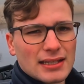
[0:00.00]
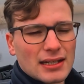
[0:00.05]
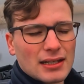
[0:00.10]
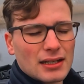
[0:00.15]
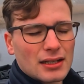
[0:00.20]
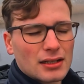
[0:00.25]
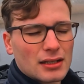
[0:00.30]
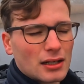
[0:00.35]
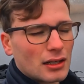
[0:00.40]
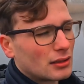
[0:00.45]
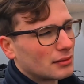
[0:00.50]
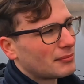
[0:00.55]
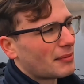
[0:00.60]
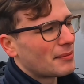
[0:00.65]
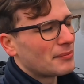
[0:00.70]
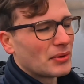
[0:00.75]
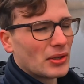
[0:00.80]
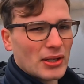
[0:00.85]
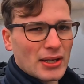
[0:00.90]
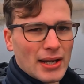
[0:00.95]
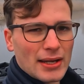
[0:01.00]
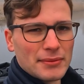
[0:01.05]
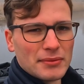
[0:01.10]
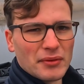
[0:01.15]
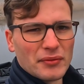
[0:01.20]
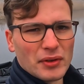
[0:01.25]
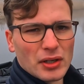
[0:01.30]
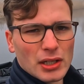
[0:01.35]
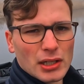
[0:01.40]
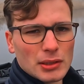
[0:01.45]
I can't remember the name
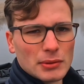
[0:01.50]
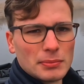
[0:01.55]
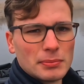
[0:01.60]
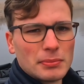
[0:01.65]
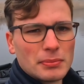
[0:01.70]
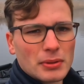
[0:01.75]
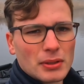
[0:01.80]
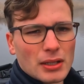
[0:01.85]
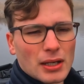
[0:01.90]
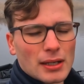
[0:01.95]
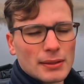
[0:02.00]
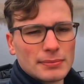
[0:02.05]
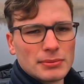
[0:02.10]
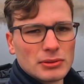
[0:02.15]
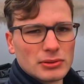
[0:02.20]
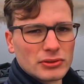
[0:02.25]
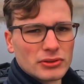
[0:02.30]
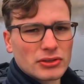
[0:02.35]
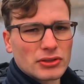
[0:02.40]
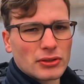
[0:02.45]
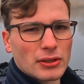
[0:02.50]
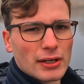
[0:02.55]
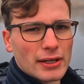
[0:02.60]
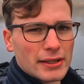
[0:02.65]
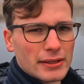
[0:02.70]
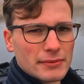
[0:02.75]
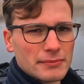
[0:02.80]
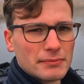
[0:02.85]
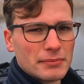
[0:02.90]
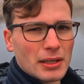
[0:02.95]
of it, I'll put it up on
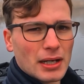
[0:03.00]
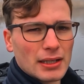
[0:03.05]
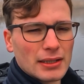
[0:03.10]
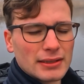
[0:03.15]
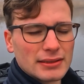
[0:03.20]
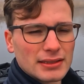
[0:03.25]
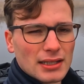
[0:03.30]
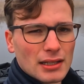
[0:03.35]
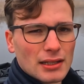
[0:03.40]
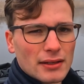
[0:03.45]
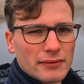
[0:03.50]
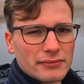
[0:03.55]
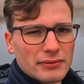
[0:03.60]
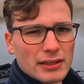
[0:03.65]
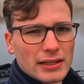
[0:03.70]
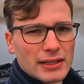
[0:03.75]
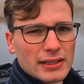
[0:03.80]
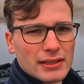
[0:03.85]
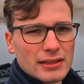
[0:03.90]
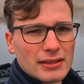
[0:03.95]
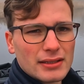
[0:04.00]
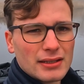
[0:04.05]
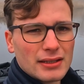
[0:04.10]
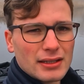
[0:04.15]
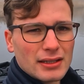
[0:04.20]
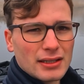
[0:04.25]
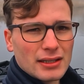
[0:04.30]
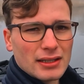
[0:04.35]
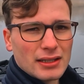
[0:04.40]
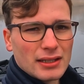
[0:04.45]
screen, but it's a lovely,
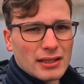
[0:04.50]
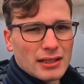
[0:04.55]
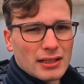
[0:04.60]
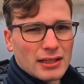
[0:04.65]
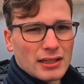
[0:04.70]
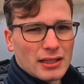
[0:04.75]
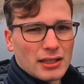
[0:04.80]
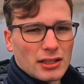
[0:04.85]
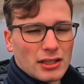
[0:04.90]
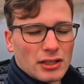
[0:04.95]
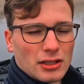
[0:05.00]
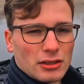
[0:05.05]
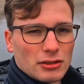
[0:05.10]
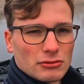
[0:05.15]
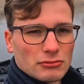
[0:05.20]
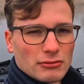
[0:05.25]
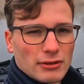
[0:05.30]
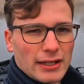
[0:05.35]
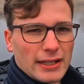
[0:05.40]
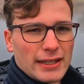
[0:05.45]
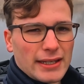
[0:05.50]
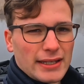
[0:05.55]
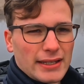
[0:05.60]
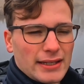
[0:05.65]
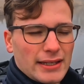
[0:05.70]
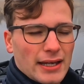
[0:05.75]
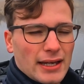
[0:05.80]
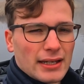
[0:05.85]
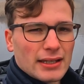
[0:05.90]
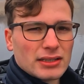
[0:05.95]

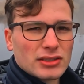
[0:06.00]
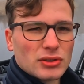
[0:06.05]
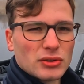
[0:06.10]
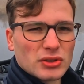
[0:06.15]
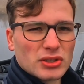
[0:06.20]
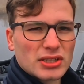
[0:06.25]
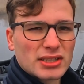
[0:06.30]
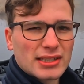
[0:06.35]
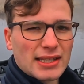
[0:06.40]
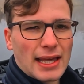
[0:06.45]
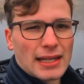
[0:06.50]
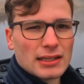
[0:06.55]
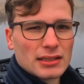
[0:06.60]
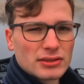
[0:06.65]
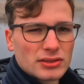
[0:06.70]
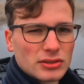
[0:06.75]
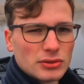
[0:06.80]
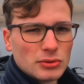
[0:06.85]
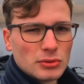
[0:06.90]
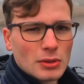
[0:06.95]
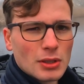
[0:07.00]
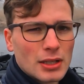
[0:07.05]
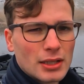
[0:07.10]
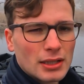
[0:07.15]
really sort of skeletal